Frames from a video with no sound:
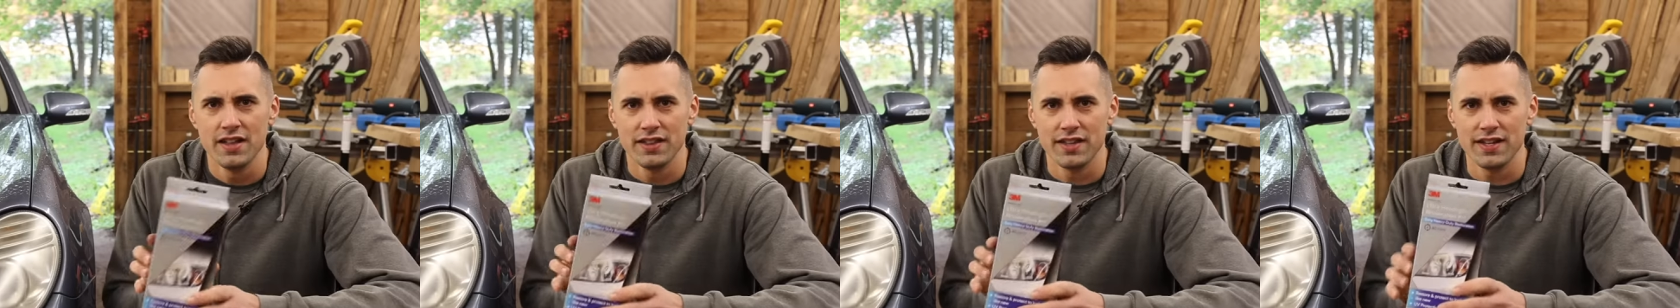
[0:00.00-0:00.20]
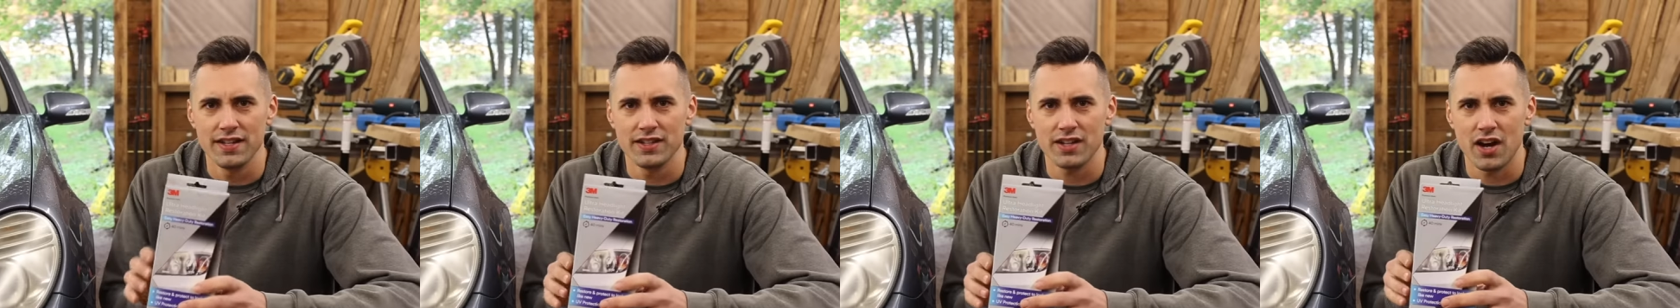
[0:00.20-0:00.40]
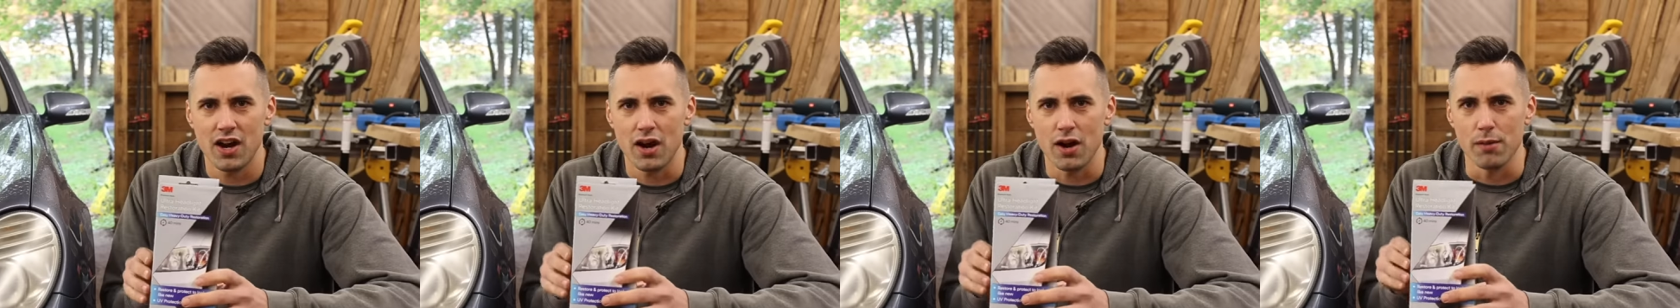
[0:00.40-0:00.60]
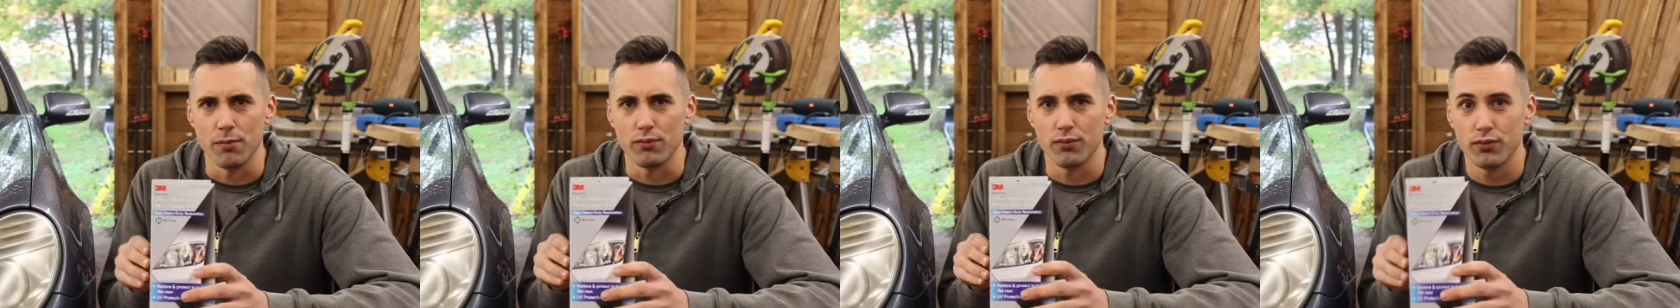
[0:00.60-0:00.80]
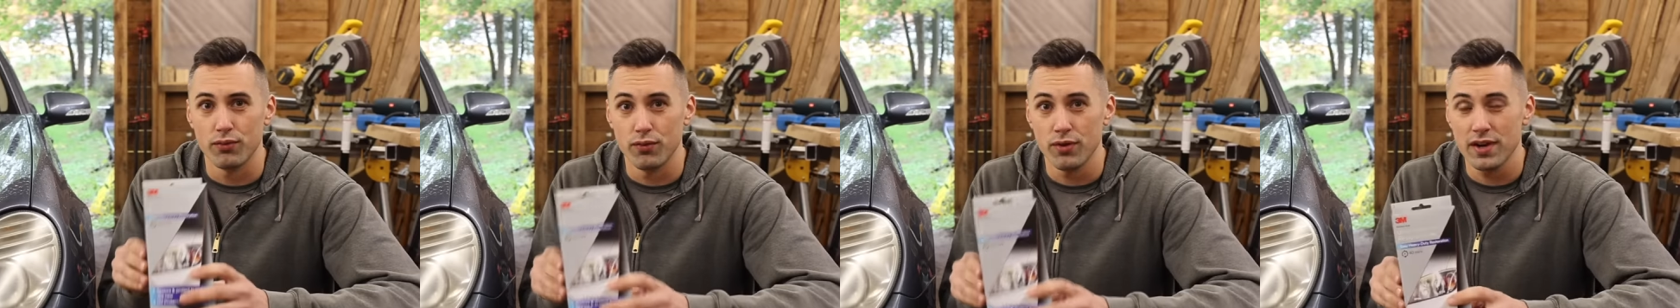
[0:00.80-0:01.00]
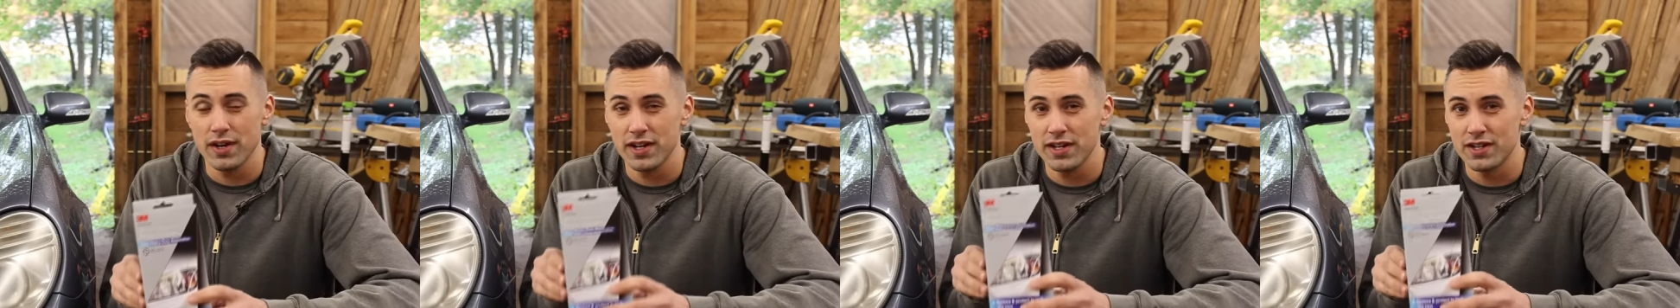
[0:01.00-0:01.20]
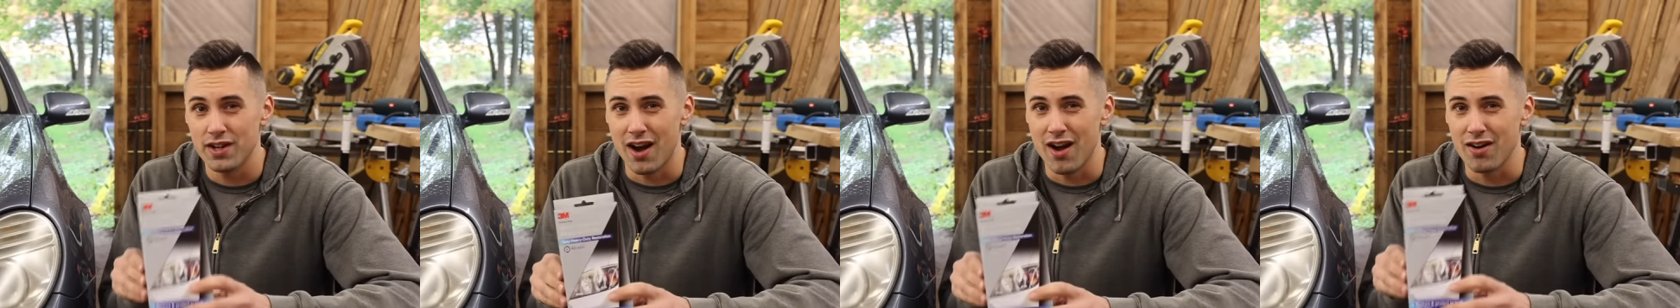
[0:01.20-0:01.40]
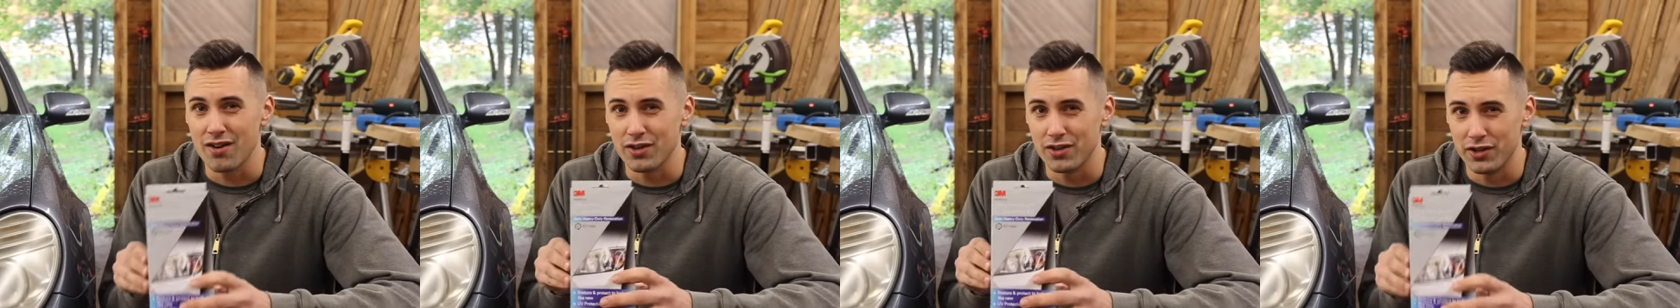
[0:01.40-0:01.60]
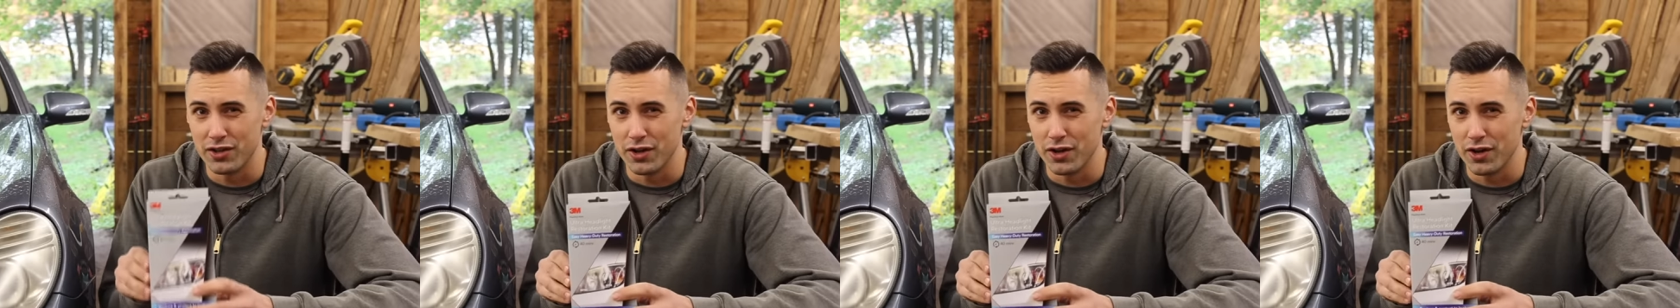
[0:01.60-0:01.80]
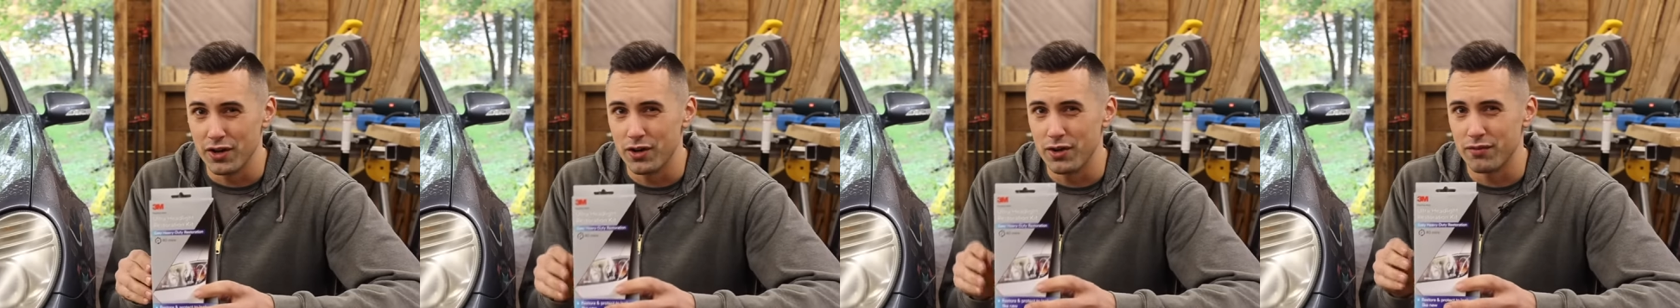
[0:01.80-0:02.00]
These are pretty darn
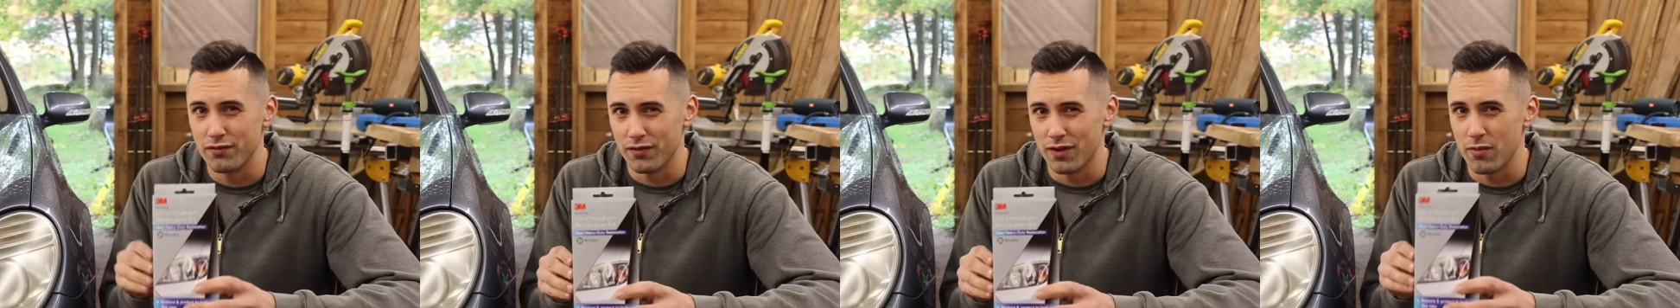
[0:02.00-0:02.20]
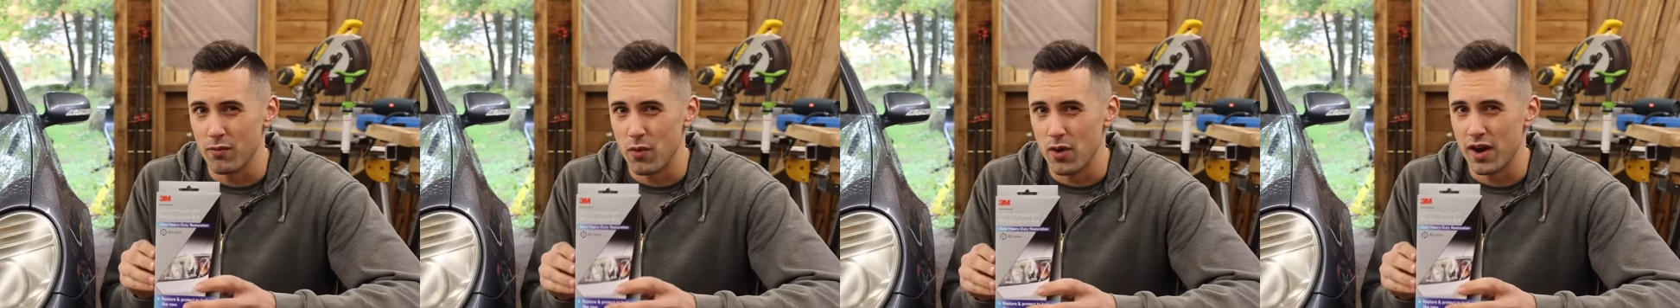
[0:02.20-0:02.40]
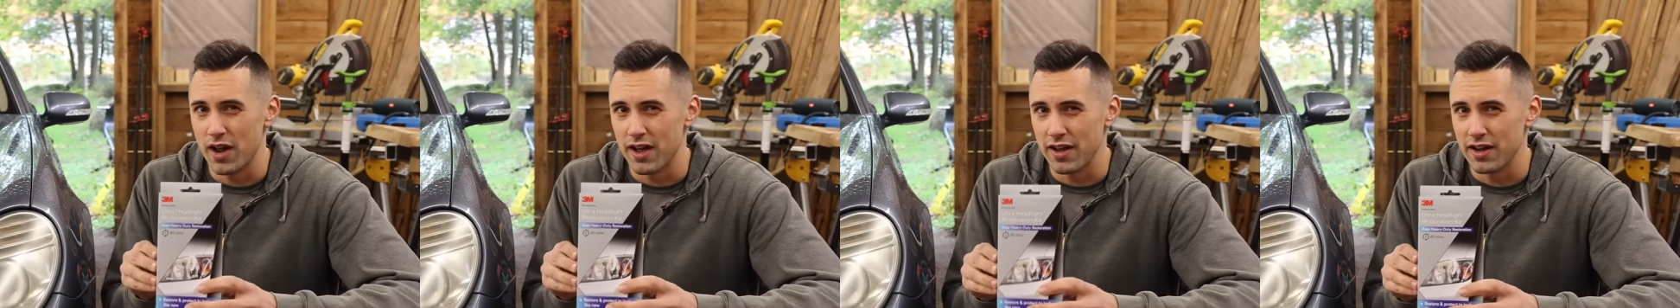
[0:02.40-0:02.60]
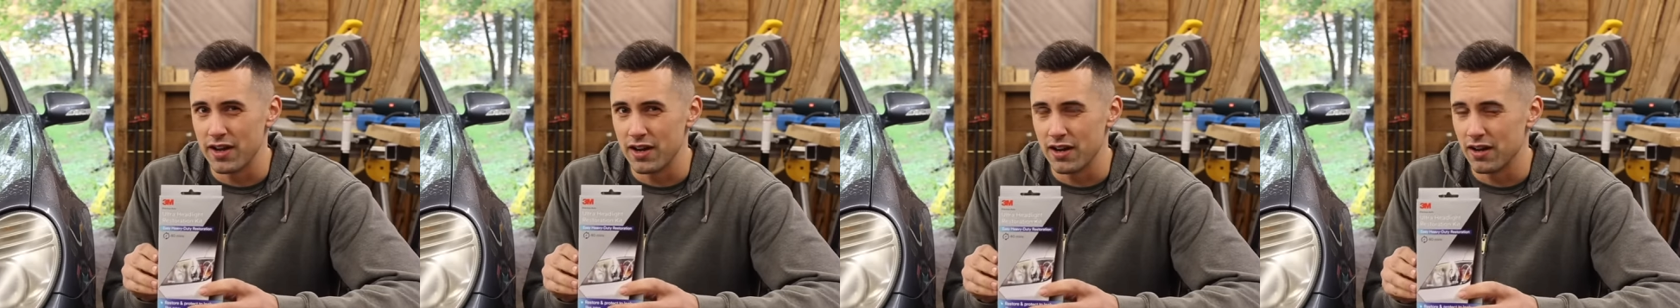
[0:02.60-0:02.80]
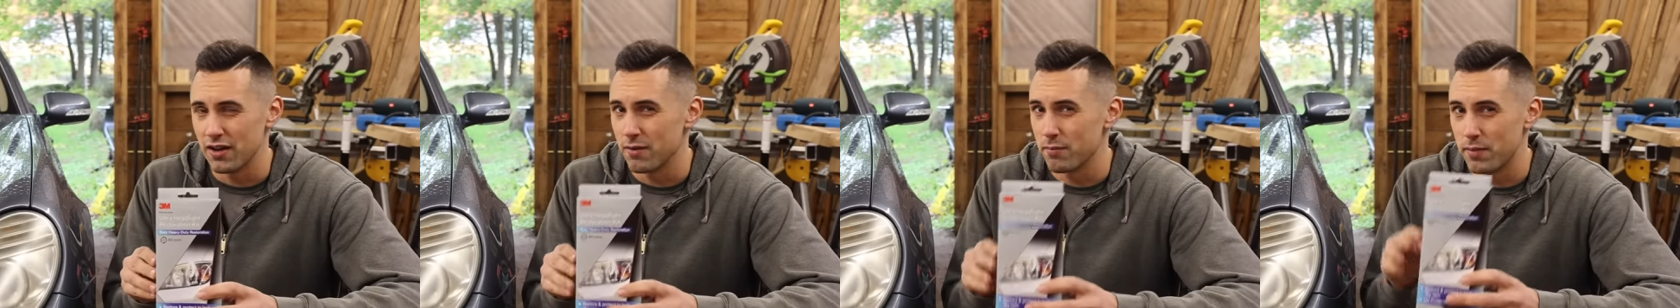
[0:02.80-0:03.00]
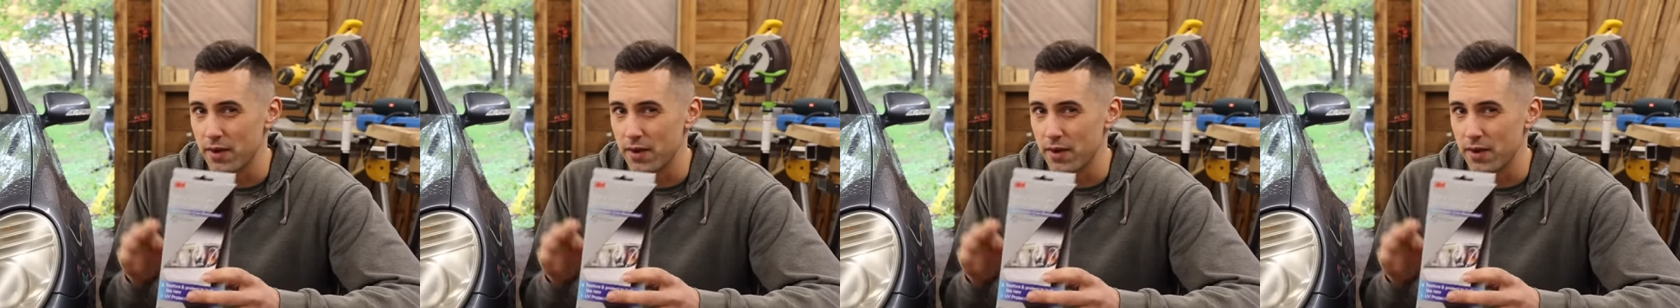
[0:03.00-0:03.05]
good from what I hear,